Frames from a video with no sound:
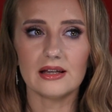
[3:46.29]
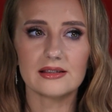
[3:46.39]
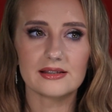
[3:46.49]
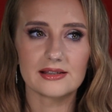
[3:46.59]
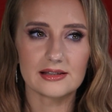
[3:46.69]

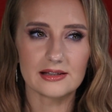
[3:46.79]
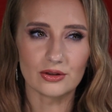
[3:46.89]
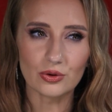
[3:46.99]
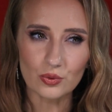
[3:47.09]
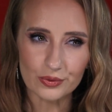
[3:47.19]
It's
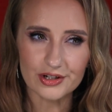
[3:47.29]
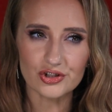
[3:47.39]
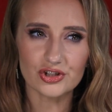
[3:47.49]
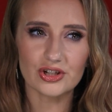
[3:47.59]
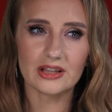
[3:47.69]

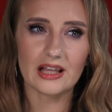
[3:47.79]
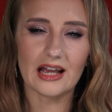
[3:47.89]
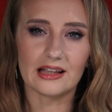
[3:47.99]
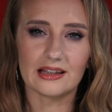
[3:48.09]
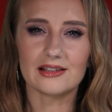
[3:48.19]
nourishing
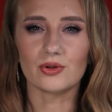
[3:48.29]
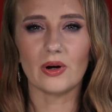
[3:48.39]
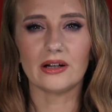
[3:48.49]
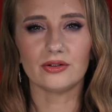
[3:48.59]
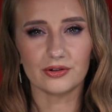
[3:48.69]
and it's
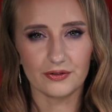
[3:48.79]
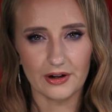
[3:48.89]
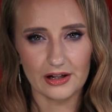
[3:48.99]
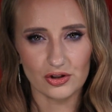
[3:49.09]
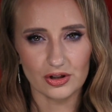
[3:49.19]
quite
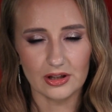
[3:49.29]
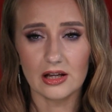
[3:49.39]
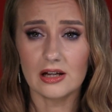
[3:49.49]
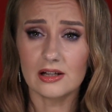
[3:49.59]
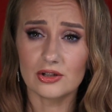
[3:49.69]
refreshing.